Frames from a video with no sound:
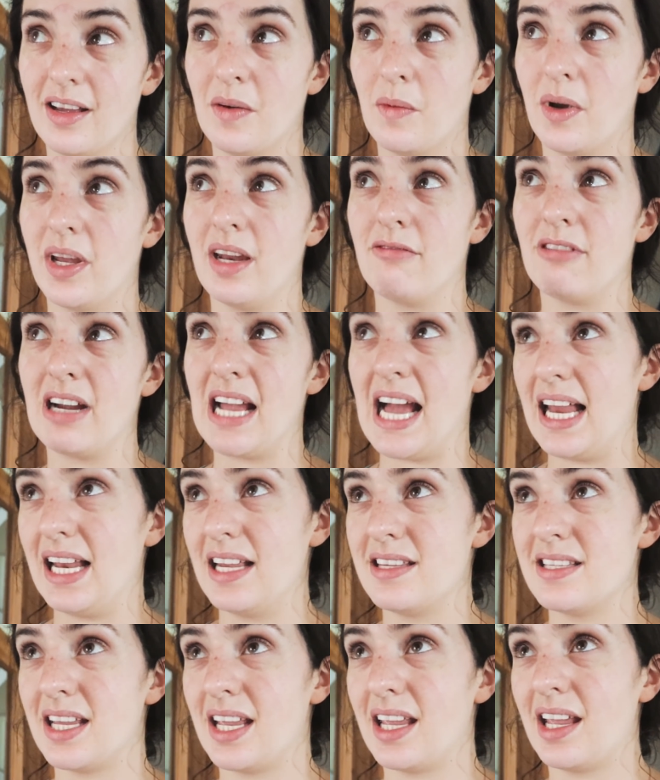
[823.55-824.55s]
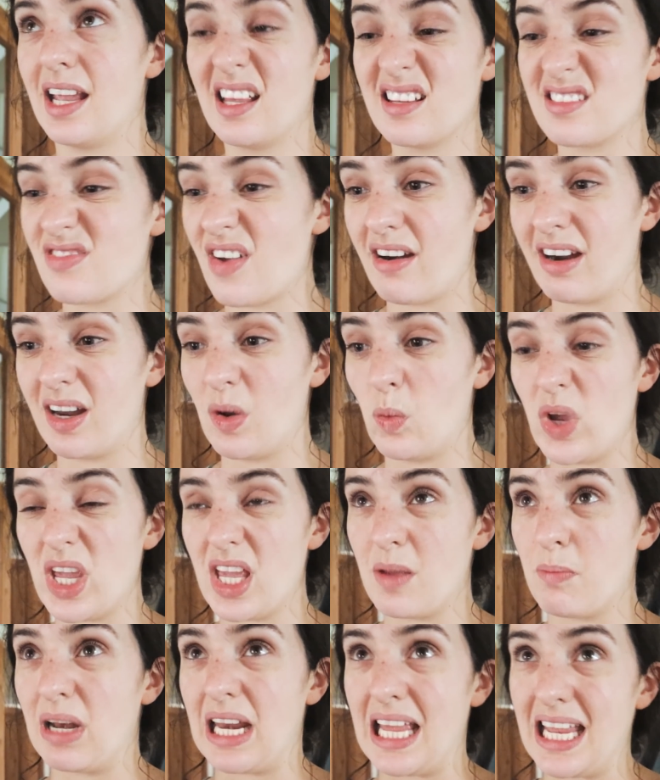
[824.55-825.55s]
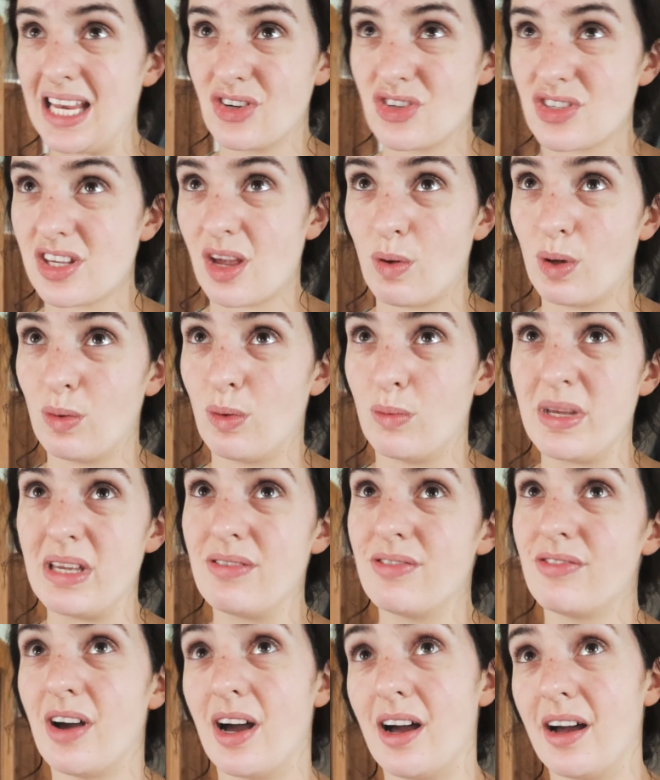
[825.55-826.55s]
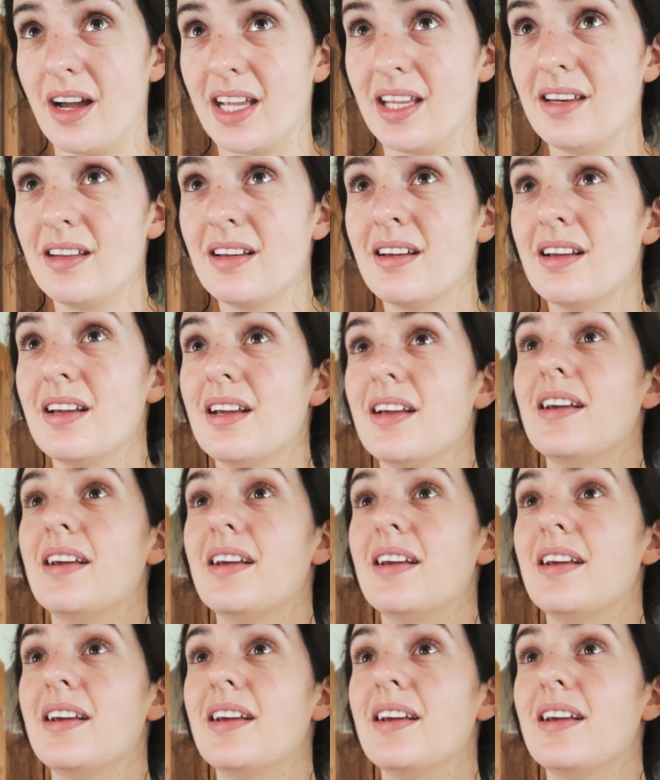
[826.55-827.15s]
when in reality it's very weak bleach, so it will be fine.